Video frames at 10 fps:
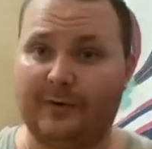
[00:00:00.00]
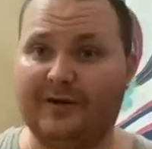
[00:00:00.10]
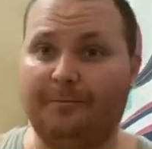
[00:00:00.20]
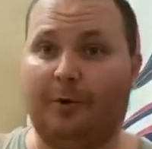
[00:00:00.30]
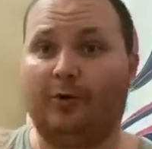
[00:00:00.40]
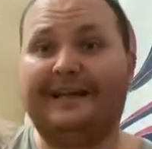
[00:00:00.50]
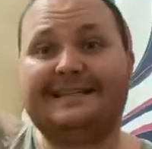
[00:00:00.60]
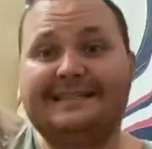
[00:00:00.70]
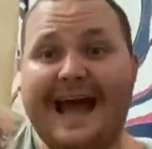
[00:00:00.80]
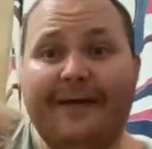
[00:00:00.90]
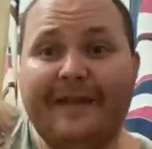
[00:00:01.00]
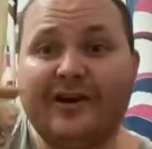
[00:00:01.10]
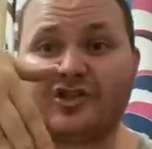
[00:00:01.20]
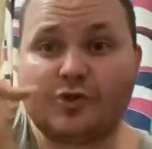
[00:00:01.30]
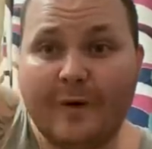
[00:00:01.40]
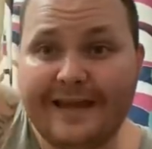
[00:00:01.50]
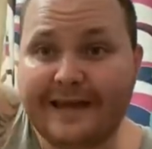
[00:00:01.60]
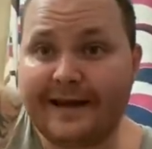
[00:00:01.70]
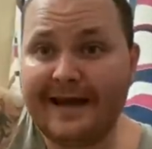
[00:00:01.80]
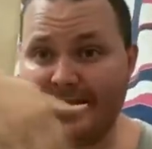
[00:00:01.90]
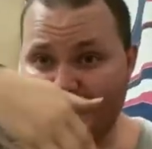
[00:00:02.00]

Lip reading: When you pull it, it's down there swinging.